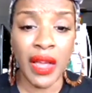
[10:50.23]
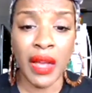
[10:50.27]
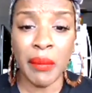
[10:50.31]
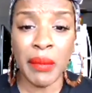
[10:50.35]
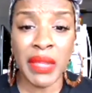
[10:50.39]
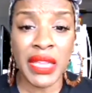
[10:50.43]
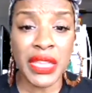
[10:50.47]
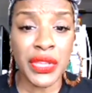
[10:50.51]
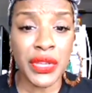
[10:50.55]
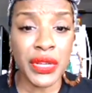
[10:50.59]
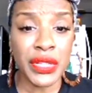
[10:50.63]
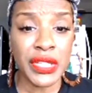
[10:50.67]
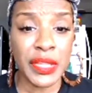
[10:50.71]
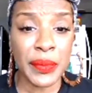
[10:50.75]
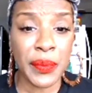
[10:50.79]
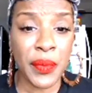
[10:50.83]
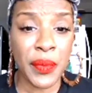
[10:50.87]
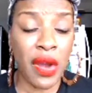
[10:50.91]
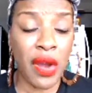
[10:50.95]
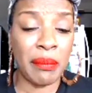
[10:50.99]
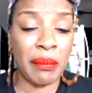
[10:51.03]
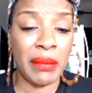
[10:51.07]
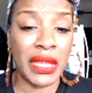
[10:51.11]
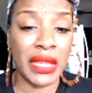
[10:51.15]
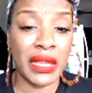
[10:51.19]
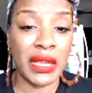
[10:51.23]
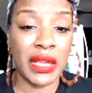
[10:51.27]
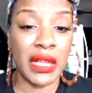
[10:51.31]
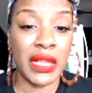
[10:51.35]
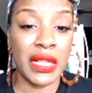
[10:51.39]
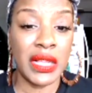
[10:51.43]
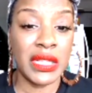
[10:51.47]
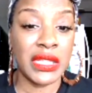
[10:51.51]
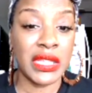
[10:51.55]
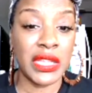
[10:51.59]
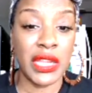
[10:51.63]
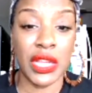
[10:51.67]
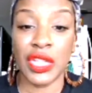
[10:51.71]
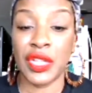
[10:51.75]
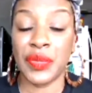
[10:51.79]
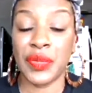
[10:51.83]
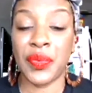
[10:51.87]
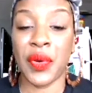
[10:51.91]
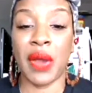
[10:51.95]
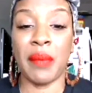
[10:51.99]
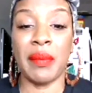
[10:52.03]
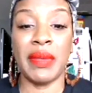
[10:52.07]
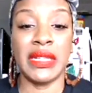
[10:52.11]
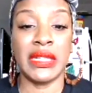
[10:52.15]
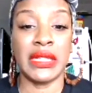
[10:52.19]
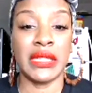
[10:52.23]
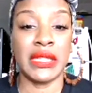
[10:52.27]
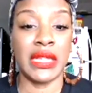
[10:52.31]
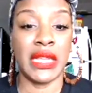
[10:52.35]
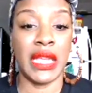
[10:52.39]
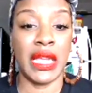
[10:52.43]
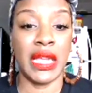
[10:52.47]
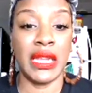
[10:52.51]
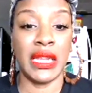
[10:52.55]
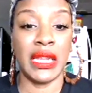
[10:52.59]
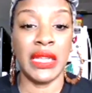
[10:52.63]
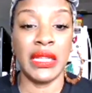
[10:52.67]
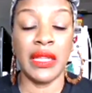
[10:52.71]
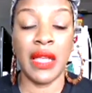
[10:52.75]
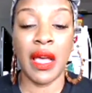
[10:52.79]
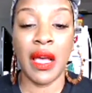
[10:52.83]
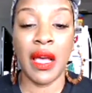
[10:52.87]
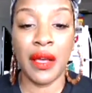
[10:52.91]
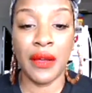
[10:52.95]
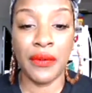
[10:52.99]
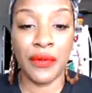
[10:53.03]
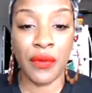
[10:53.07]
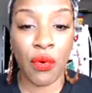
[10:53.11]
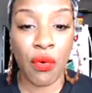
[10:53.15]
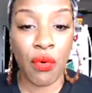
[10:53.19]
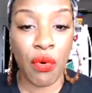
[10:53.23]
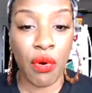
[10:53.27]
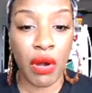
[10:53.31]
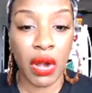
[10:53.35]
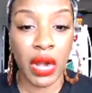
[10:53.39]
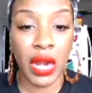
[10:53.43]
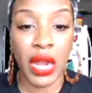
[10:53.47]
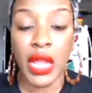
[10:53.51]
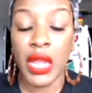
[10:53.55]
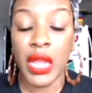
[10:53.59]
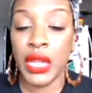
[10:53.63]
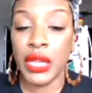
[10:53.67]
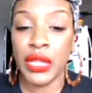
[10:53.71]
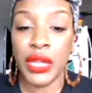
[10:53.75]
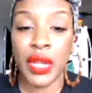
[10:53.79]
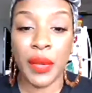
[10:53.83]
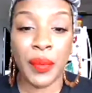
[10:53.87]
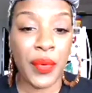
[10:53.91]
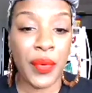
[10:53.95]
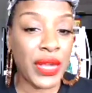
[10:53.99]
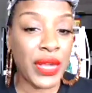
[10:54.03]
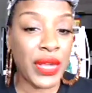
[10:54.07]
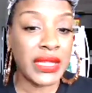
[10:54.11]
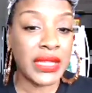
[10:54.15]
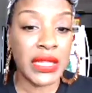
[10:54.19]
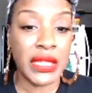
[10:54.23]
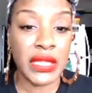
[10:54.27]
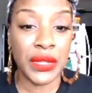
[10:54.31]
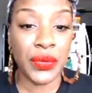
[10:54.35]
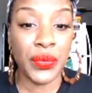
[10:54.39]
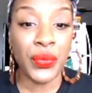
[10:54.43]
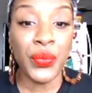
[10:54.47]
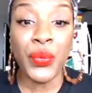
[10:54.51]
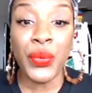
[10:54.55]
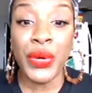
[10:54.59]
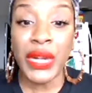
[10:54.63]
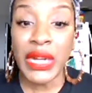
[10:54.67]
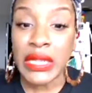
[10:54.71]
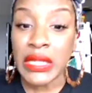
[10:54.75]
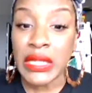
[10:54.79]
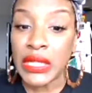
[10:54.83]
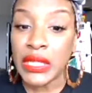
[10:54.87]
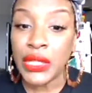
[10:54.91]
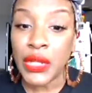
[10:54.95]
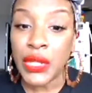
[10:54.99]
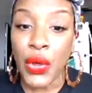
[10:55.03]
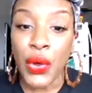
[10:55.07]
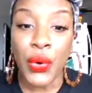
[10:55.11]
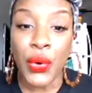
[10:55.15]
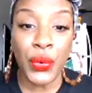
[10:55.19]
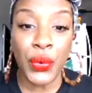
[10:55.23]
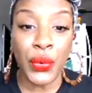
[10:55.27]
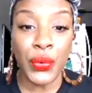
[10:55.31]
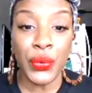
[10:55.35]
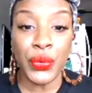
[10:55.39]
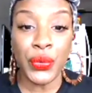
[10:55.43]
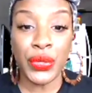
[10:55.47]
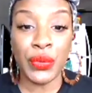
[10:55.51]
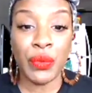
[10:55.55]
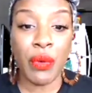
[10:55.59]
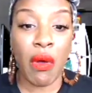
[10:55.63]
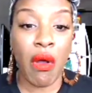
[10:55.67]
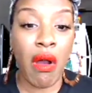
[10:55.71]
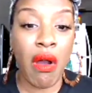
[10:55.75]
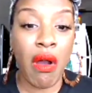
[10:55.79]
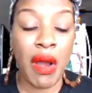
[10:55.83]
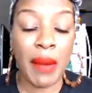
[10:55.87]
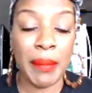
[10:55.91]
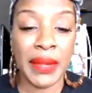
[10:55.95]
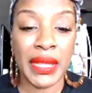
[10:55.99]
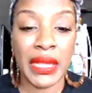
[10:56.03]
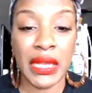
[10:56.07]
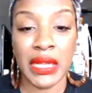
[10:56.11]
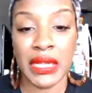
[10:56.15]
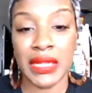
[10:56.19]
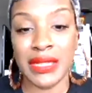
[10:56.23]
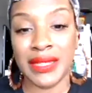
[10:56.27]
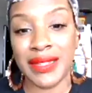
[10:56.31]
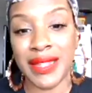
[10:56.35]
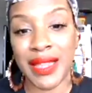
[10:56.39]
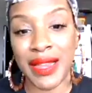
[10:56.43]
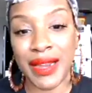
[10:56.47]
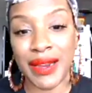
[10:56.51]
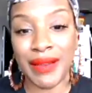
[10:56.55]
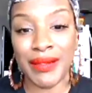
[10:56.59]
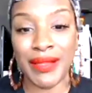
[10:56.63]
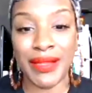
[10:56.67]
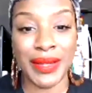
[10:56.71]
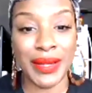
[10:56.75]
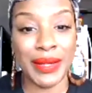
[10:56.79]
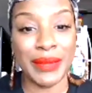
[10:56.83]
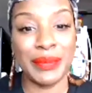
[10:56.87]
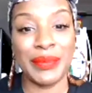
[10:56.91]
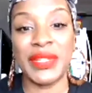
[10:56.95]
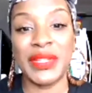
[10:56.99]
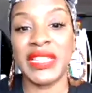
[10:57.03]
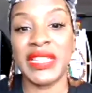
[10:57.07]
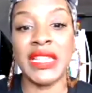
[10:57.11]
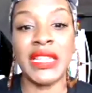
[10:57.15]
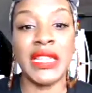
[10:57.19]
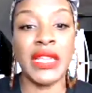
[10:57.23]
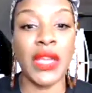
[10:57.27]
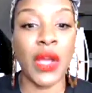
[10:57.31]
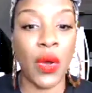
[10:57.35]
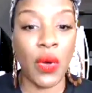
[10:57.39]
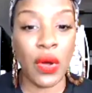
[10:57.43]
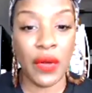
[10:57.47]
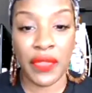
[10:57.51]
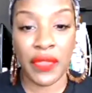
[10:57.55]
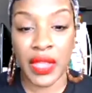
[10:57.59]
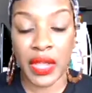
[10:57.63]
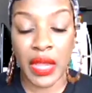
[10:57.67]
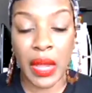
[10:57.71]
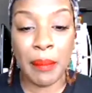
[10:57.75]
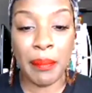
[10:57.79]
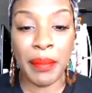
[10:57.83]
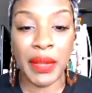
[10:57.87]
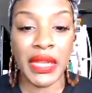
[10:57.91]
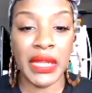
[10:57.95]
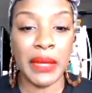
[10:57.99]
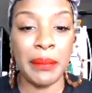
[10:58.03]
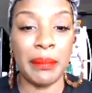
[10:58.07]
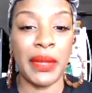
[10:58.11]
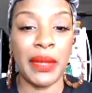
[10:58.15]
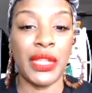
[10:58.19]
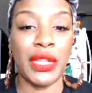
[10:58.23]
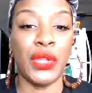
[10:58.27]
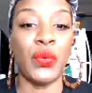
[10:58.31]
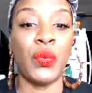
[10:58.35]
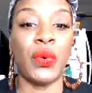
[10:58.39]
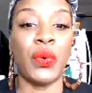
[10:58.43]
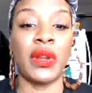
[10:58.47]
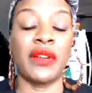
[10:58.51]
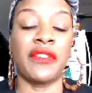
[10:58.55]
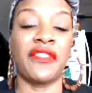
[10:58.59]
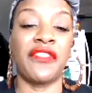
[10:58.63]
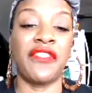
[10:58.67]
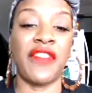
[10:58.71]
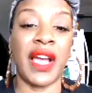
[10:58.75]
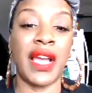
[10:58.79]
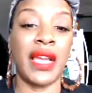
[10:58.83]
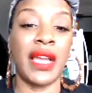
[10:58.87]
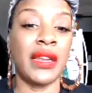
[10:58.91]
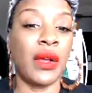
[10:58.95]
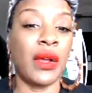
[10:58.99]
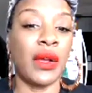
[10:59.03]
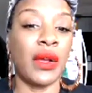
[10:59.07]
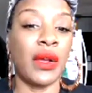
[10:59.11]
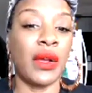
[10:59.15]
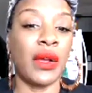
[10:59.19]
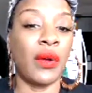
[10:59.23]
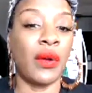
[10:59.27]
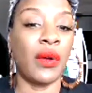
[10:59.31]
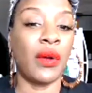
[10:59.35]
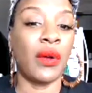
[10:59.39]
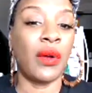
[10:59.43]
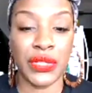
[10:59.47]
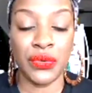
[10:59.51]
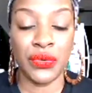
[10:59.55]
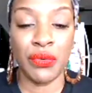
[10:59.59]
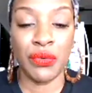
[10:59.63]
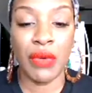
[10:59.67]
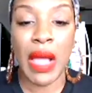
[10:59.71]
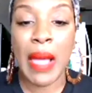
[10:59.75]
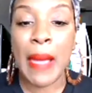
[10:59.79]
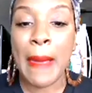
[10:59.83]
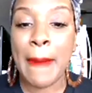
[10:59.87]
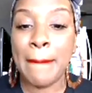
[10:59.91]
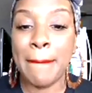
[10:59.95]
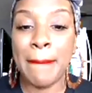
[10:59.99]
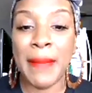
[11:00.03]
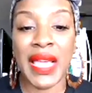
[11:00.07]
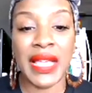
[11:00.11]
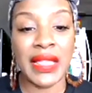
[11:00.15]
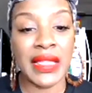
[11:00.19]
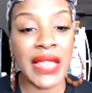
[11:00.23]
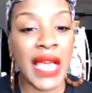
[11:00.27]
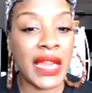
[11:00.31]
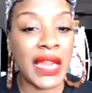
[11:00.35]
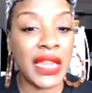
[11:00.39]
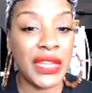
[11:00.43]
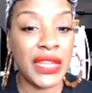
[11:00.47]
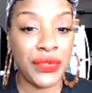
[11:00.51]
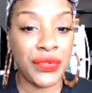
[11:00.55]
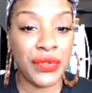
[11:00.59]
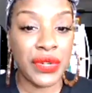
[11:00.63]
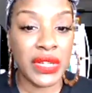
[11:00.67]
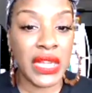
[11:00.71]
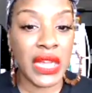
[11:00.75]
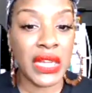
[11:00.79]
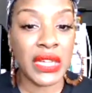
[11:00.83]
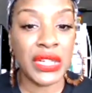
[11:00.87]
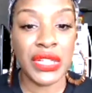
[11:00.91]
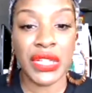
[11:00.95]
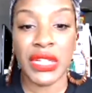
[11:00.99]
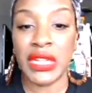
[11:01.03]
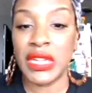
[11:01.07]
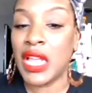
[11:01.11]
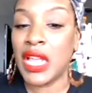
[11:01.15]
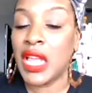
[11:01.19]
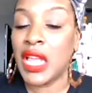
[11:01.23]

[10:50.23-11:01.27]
in your department, because your department doesn't get any love, or your boss doesn't really know who you are because they're the CEO of the company, but you want to find a way to make that introduction.